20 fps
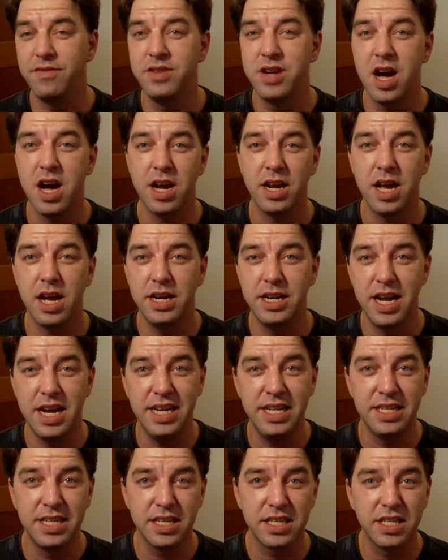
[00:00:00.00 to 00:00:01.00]
not gotten
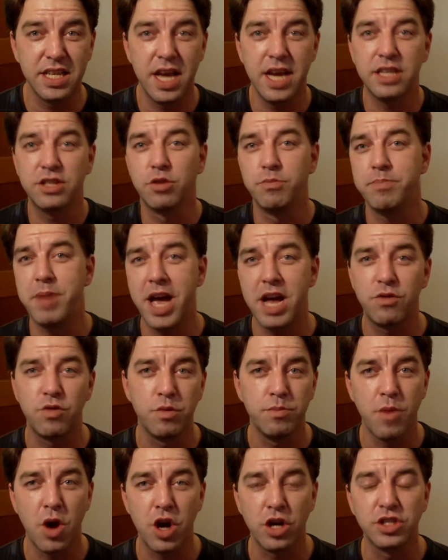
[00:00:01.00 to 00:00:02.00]
any dislikes or bad
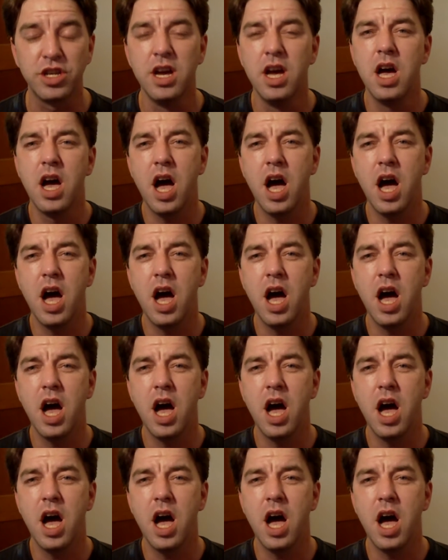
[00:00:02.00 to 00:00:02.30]
remarks.